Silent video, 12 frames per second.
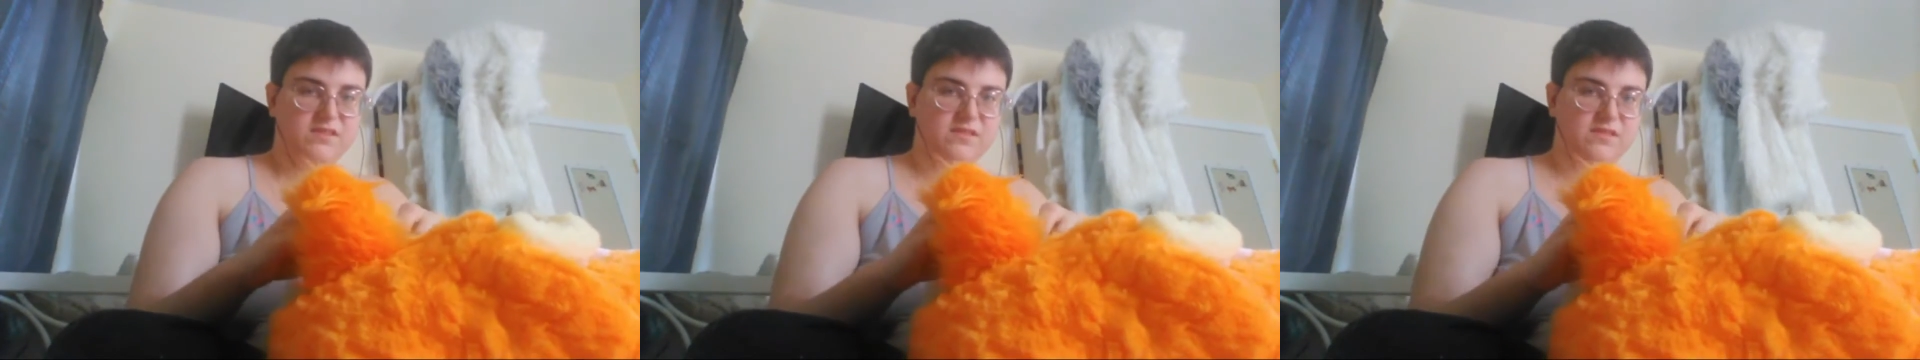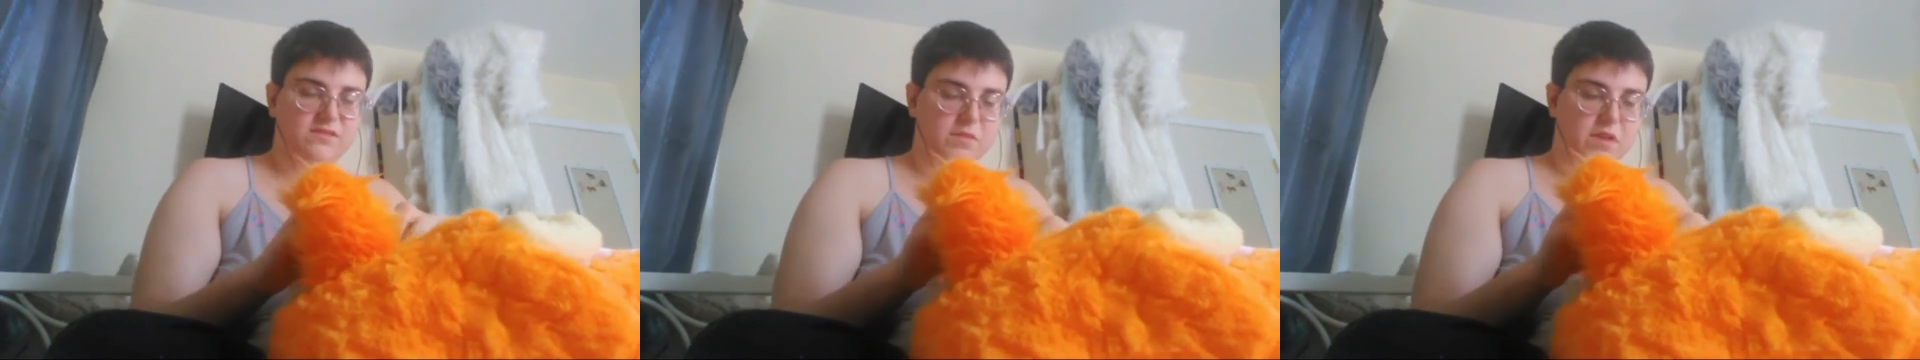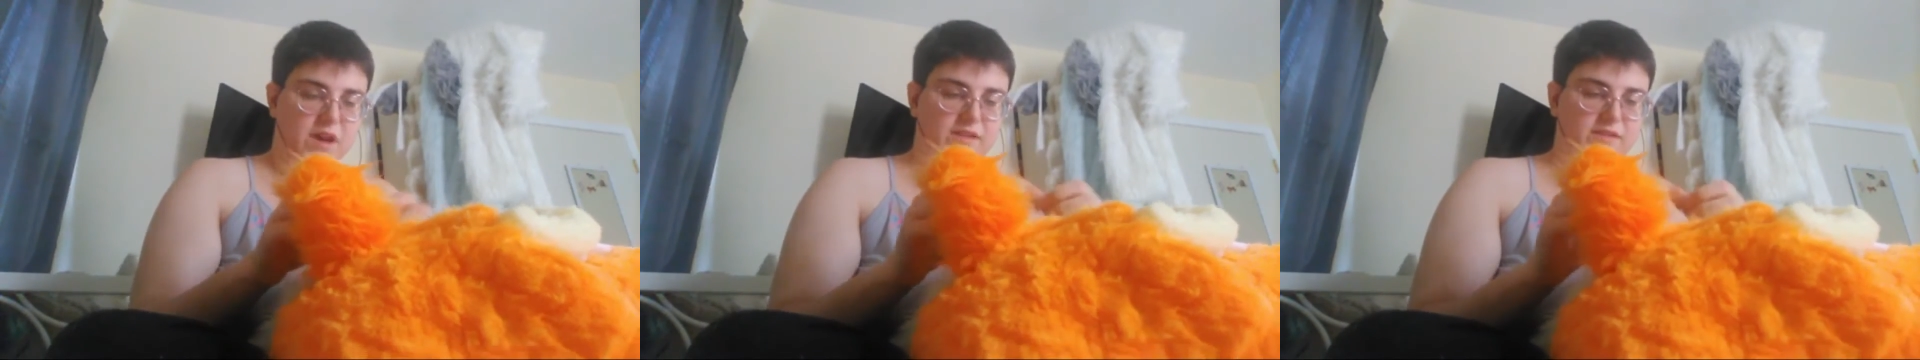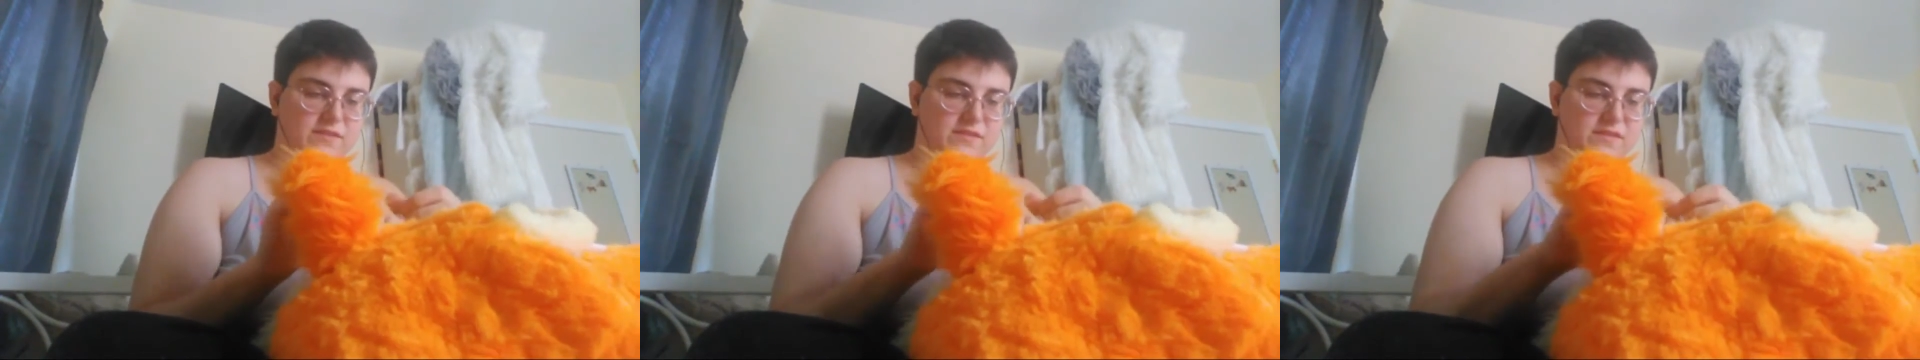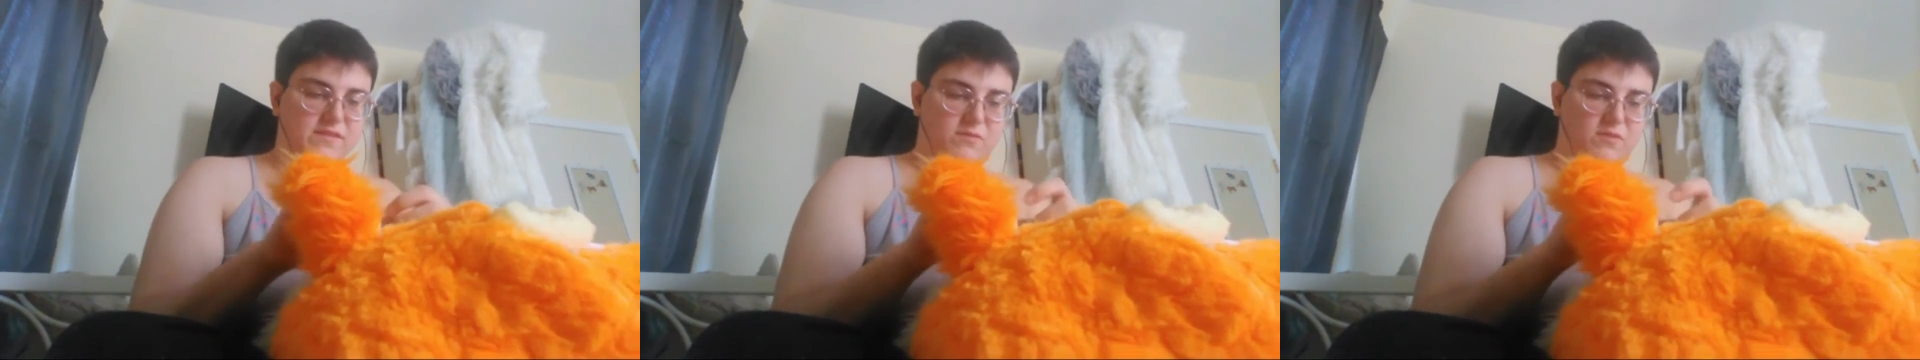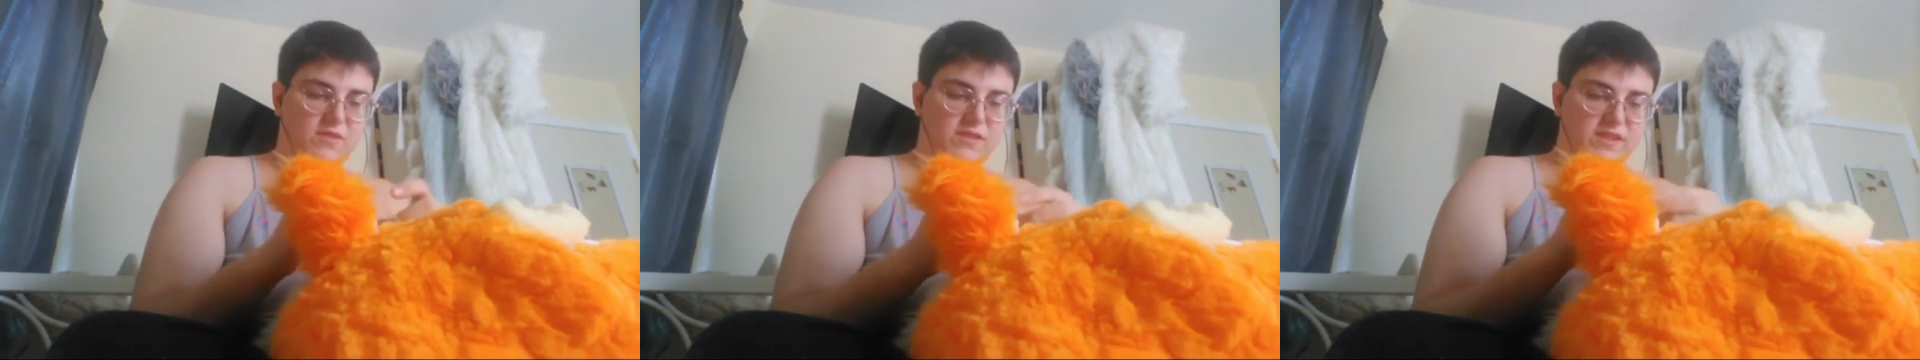new patterns
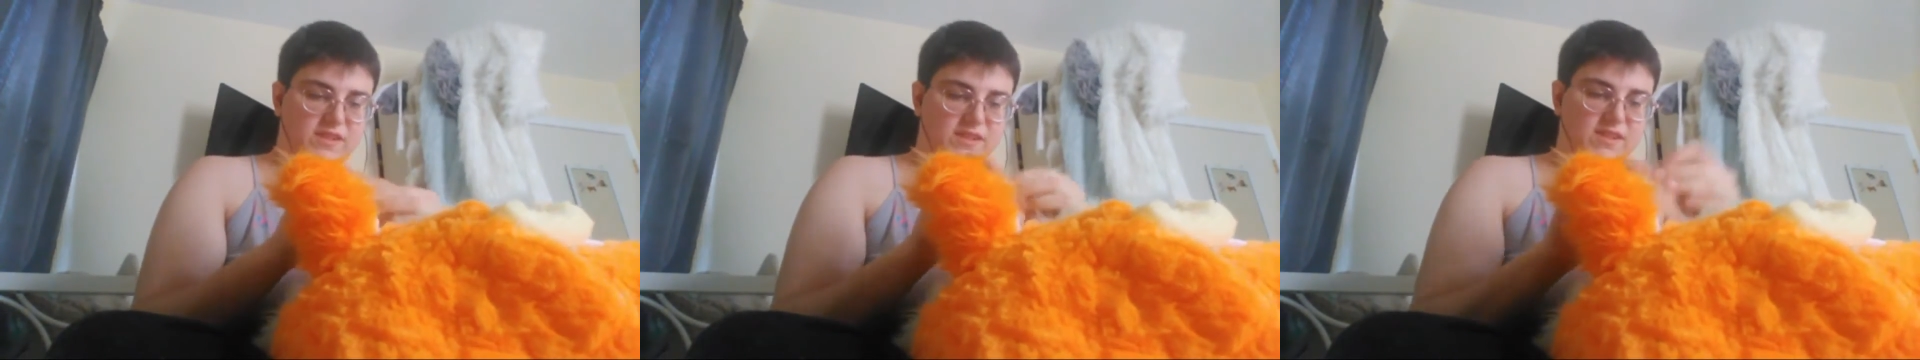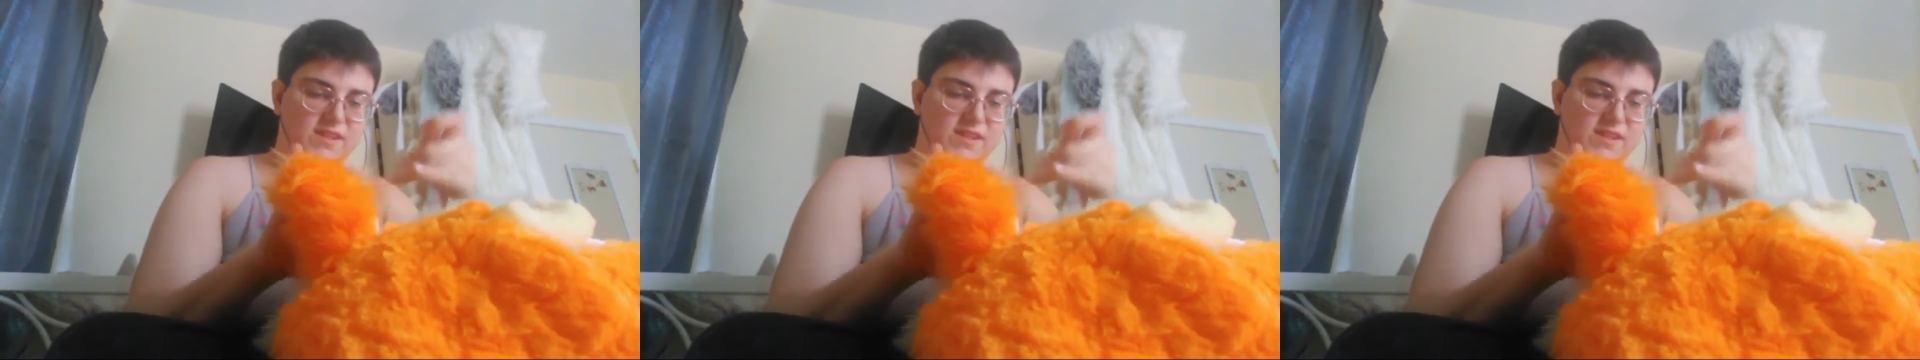more than